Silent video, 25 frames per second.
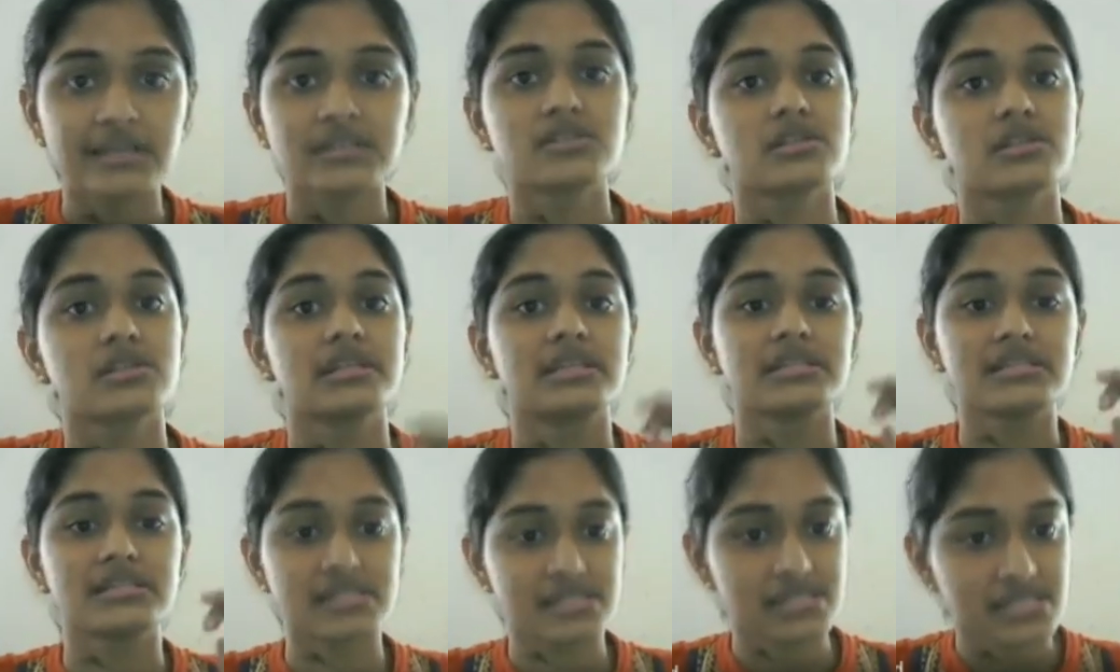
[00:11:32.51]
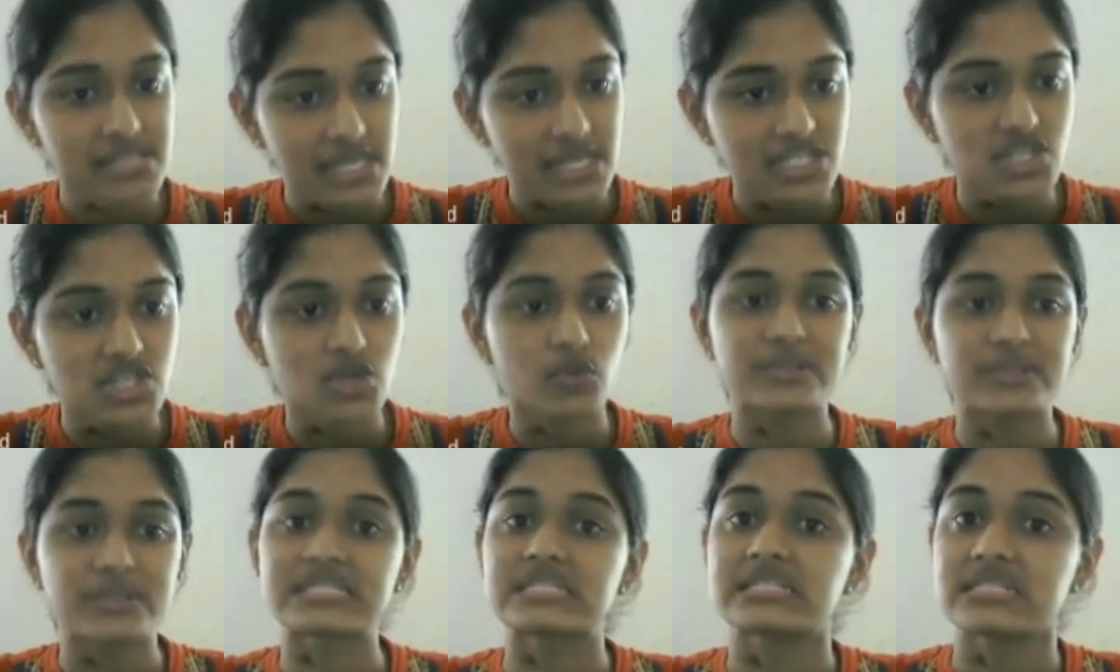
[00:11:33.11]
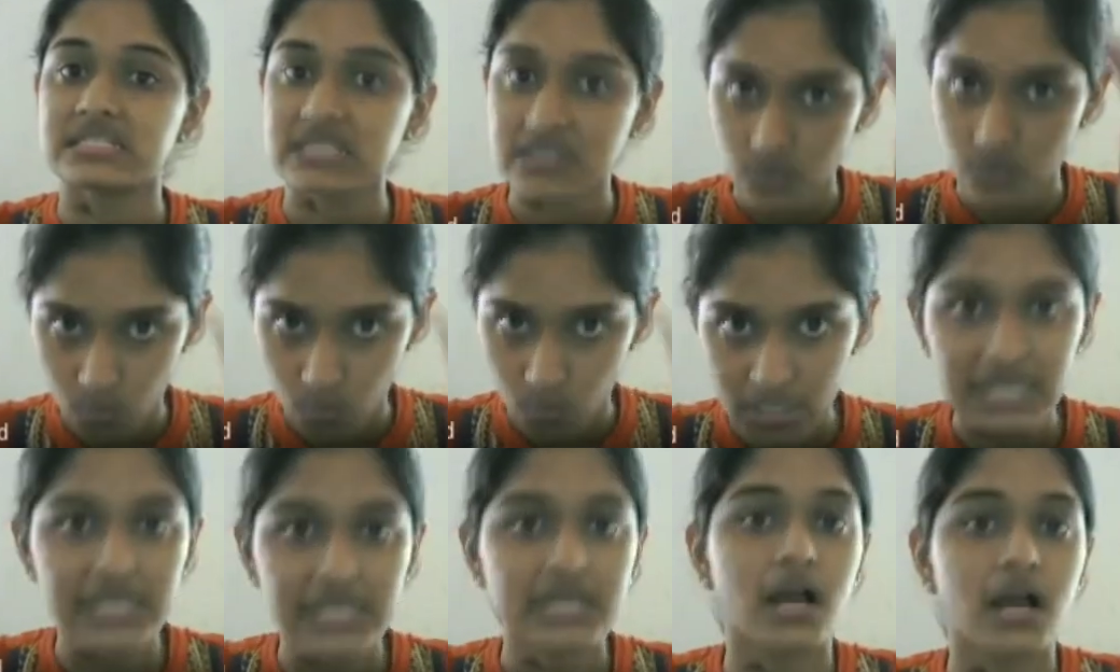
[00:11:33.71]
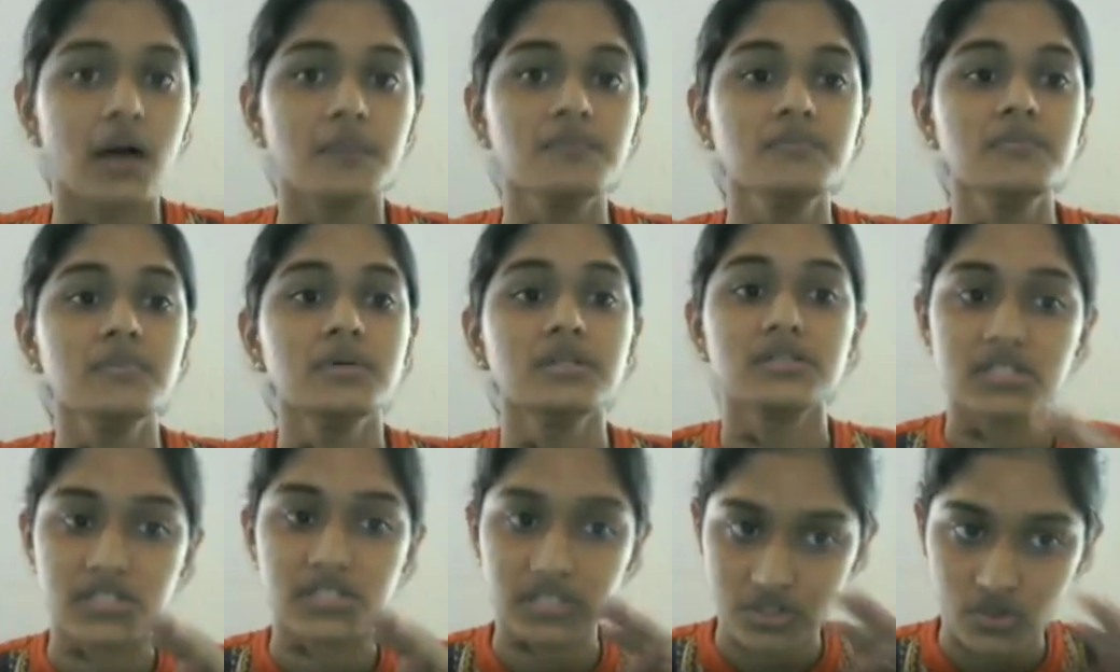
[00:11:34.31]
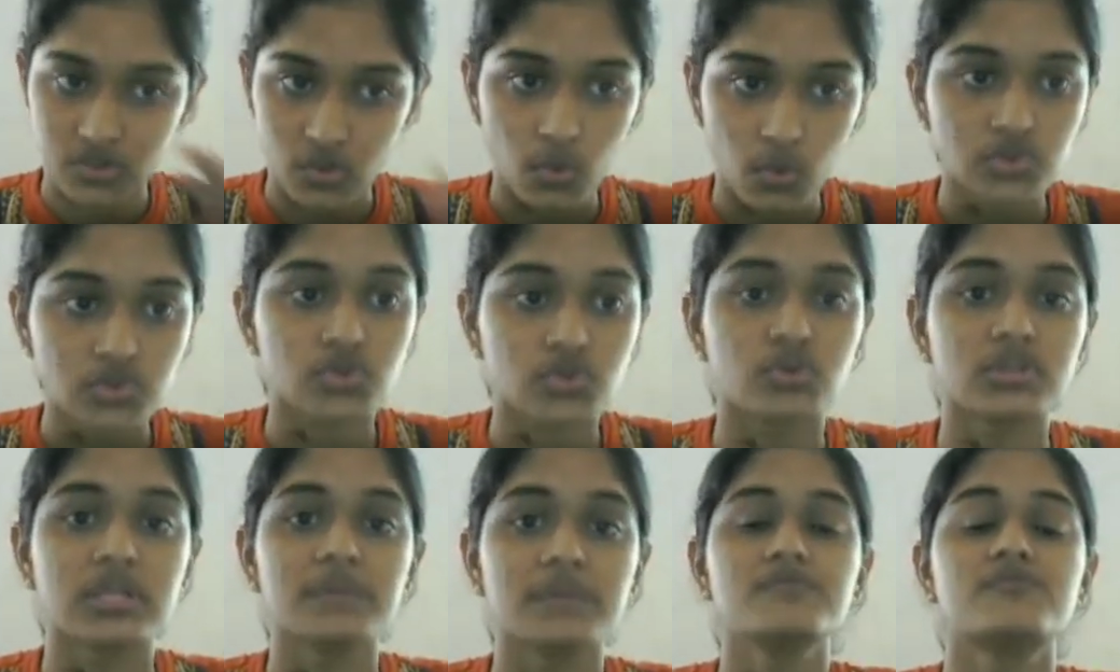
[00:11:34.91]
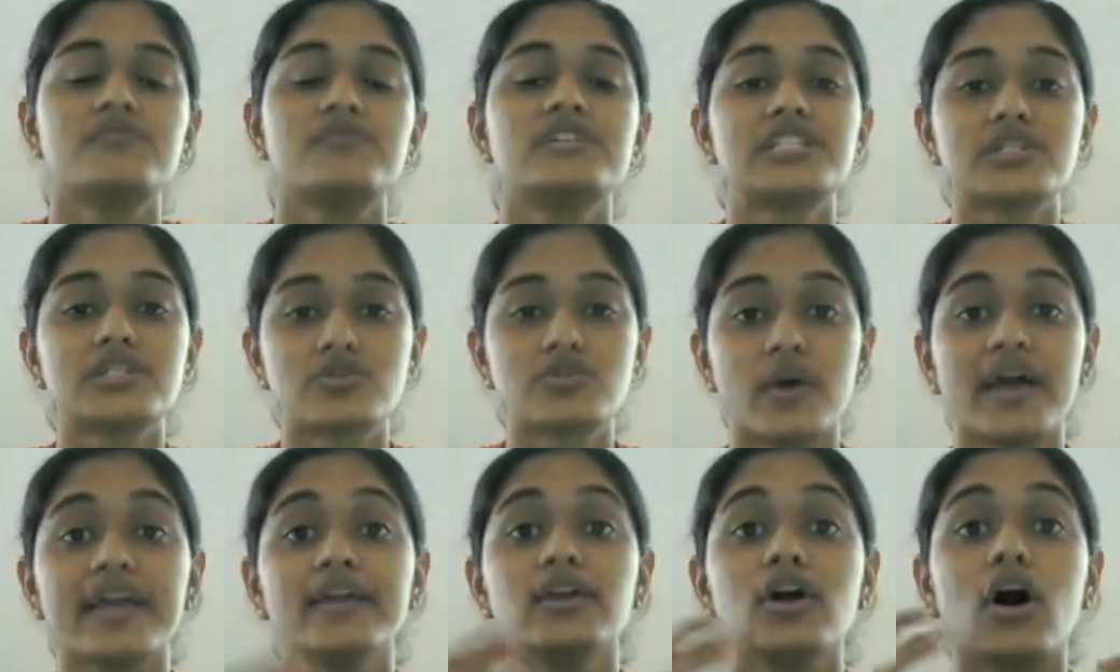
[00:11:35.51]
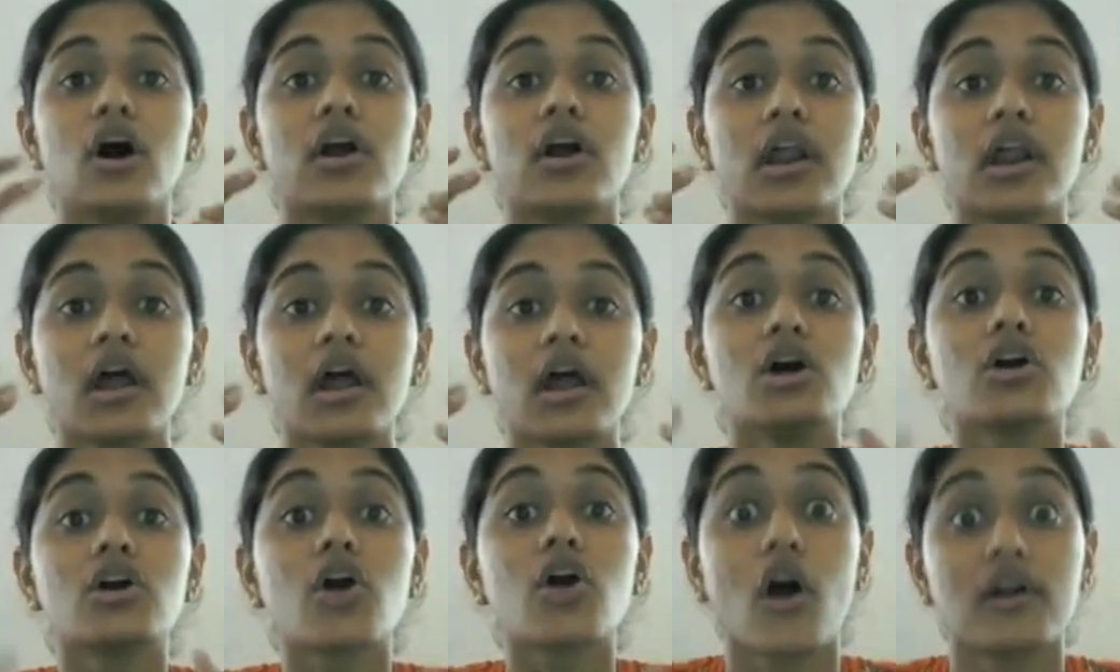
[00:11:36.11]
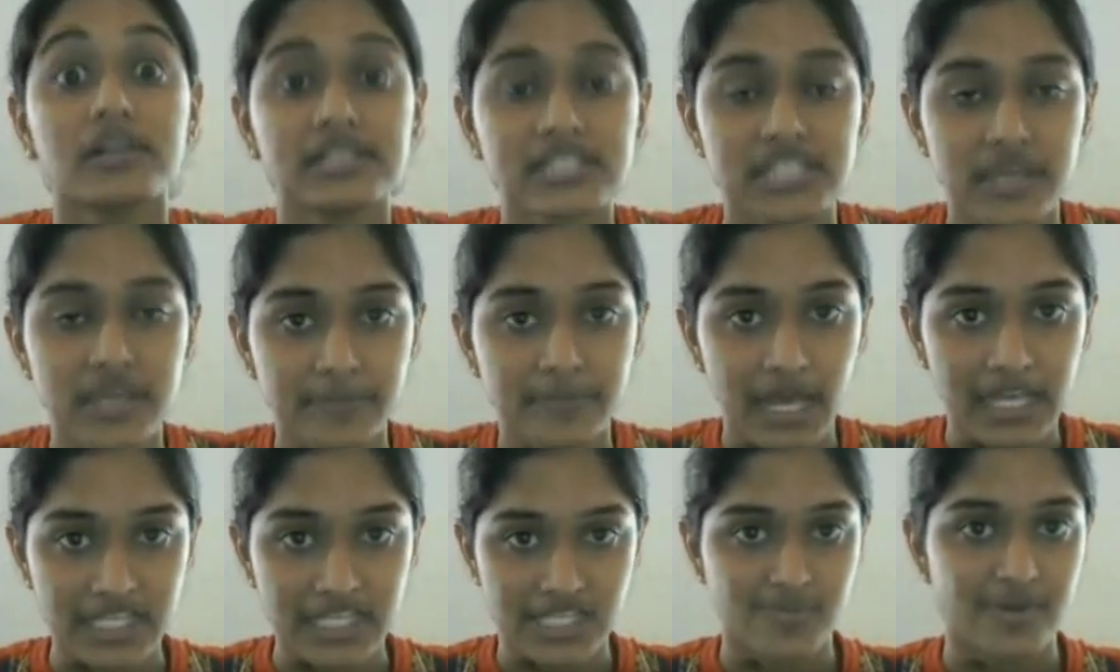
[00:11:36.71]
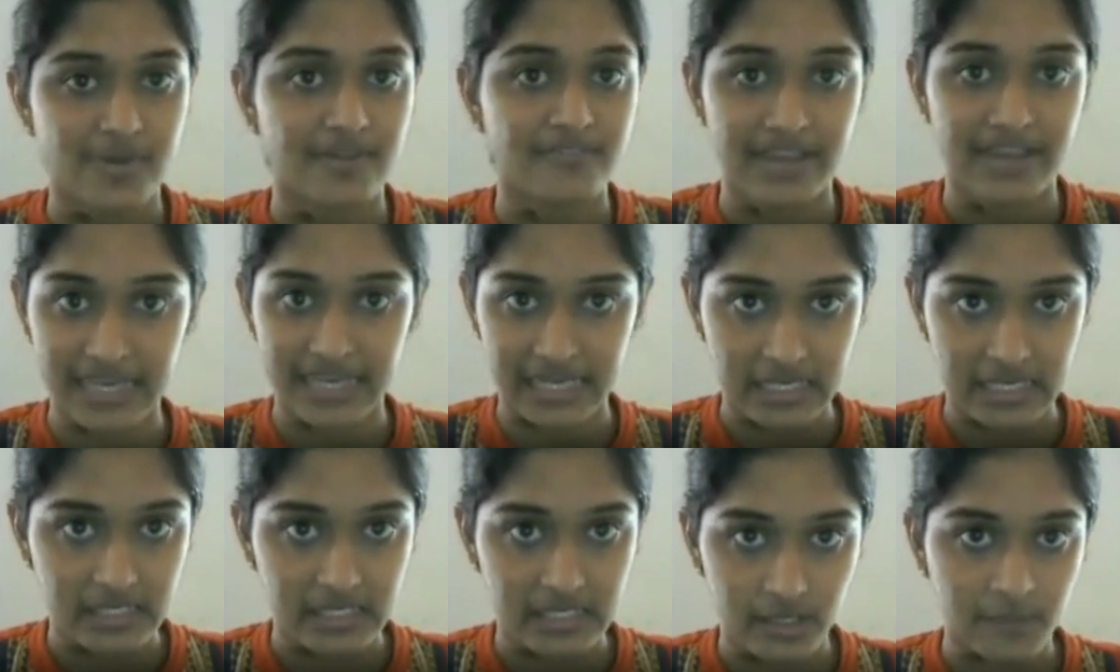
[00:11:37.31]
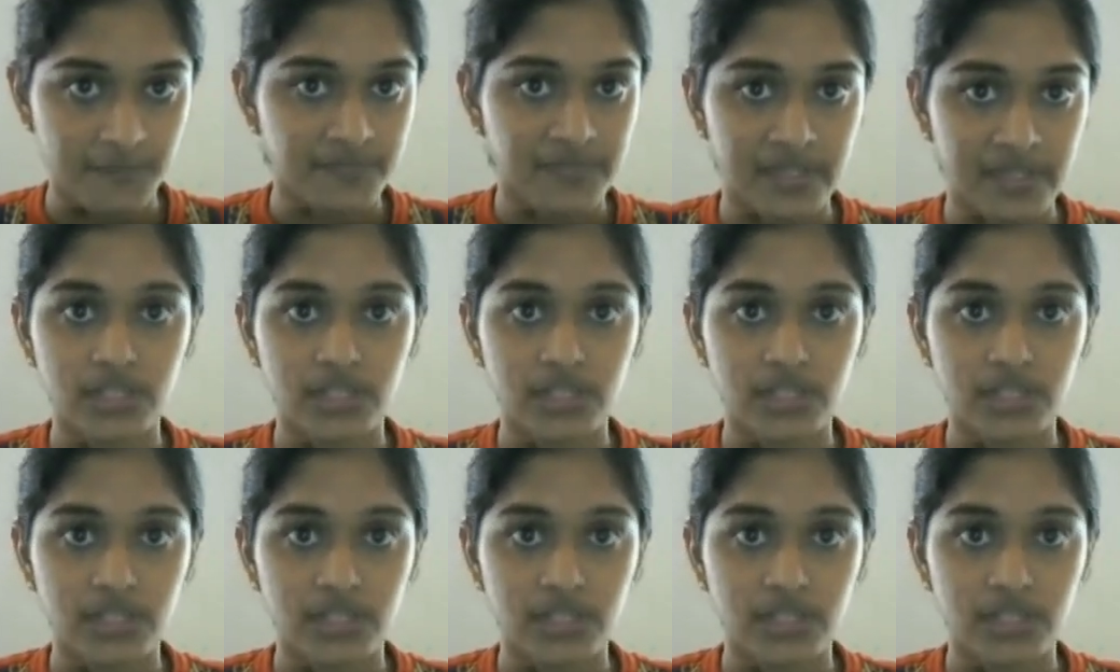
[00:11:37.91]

So such questions will come, just go through them, which is why your concept has to be very clear.